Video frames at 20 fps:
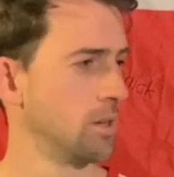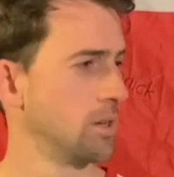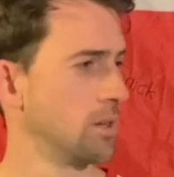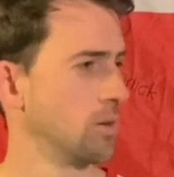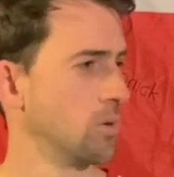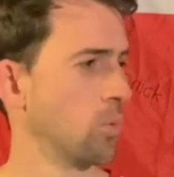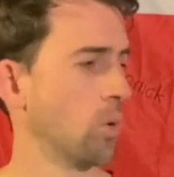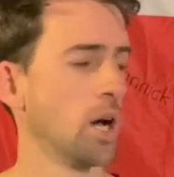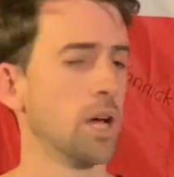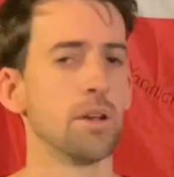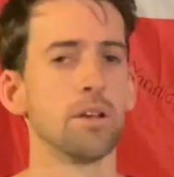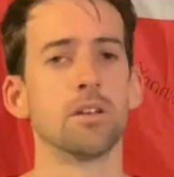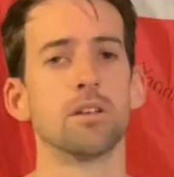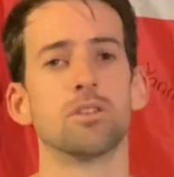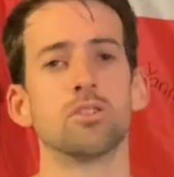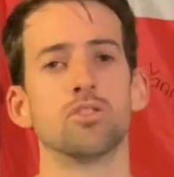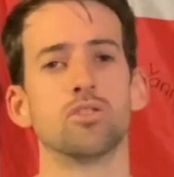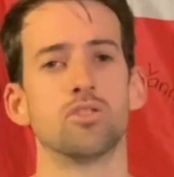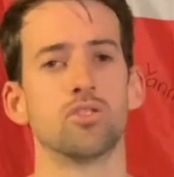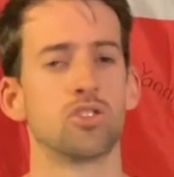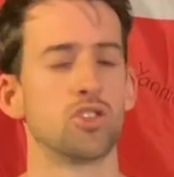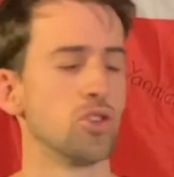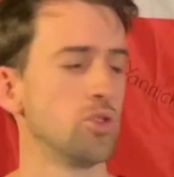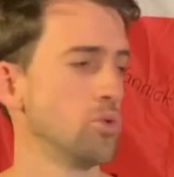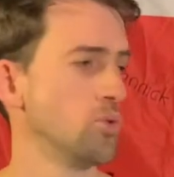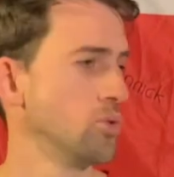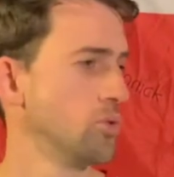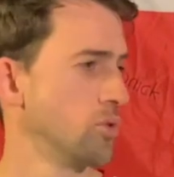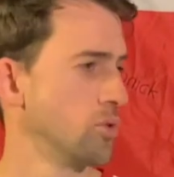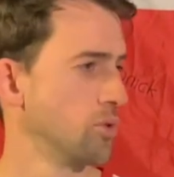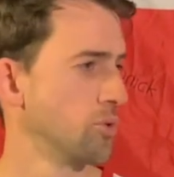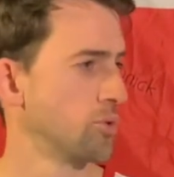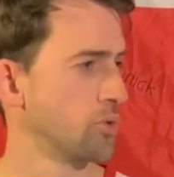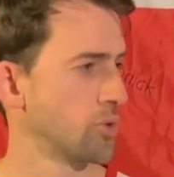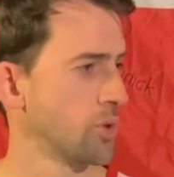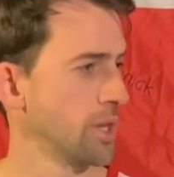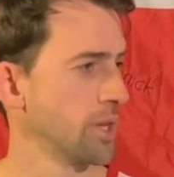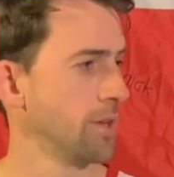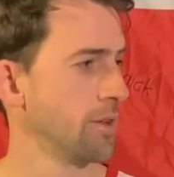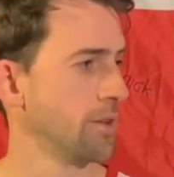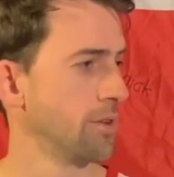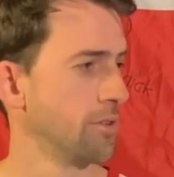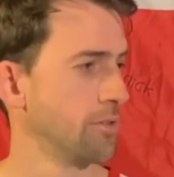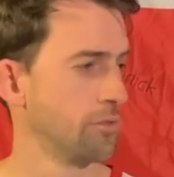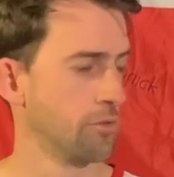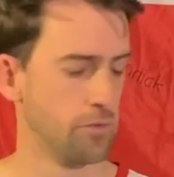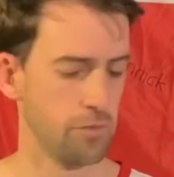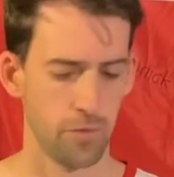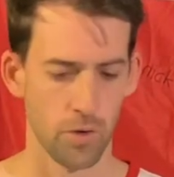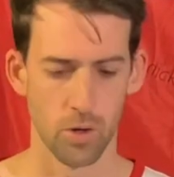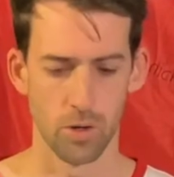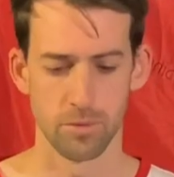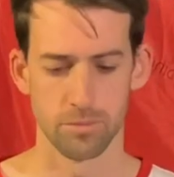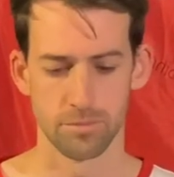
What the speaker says: 1, 2, 3, 4.